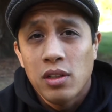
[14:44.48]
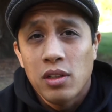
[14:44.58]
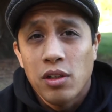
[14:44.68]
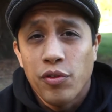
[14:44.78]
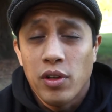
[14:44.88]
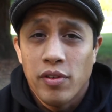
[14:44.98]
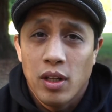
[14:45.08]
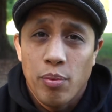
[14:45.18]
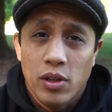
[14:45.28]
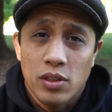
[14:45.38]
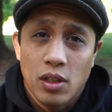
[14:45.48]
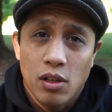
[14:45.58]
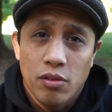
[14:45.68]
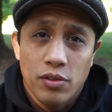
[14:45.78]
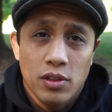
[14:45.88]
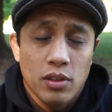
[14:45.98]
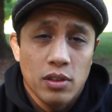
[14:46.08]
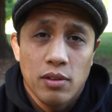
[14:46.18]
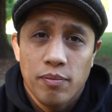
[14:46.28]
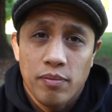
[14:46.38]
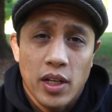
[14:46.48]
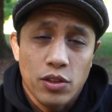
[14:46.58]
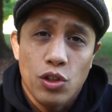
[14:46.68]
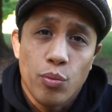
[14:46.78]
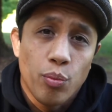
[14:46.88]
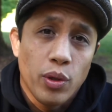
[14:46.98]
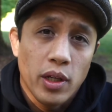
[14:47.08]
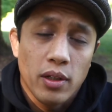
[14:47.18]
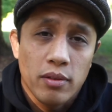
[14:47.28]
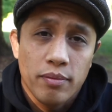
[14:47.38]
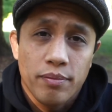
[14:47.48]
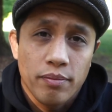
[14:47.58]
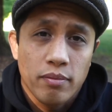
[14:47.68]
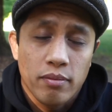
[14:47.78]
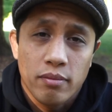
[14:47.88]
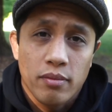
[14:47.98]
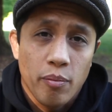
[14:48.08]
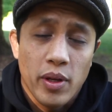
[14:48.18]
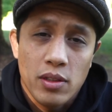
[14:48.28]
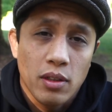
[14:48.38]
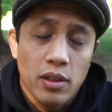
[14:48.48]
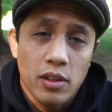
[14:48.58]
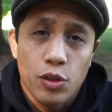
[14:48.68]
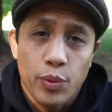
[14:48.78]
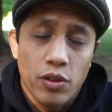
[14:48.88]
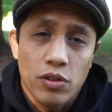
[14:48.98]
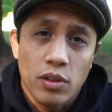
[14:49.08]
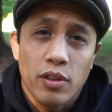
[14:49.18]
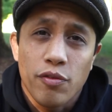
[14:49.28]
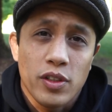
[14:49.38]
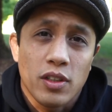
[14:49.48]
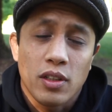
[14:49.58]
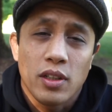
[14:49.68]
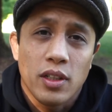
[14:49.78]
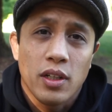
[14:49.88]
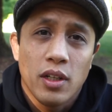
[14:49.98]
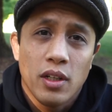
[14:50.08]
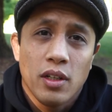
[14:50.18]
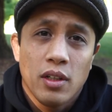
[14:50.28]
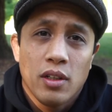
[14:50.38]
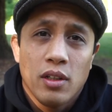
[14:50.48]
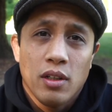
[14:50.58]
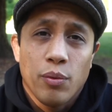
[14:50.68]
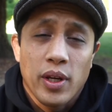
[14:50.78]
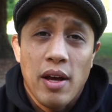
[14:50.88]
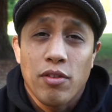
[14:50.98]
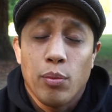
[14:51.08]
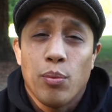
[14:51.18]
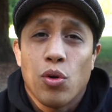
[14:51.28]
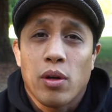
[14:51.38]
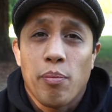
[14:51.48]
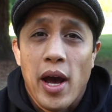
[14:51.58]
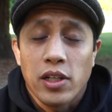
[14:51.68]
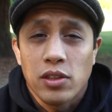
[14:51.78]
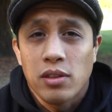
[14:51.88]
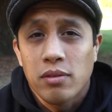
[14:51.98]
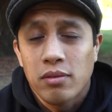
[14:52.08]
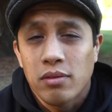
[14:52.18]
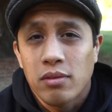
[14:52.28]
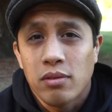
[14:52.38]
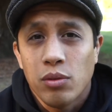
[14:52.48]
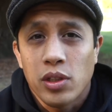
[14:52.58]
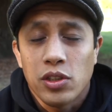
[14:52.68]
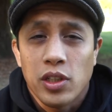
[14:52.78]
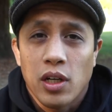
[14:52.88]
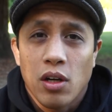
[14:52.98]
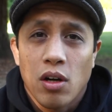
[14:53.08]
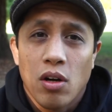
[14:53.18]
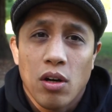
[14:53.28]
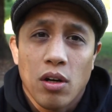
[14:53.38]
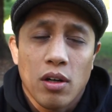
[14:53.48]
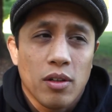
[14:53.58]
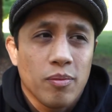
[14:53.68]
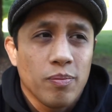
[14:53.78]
if we develop ourselves as a human being, mentally, spiritually, physically, we could have a little bit more compassion. We could share our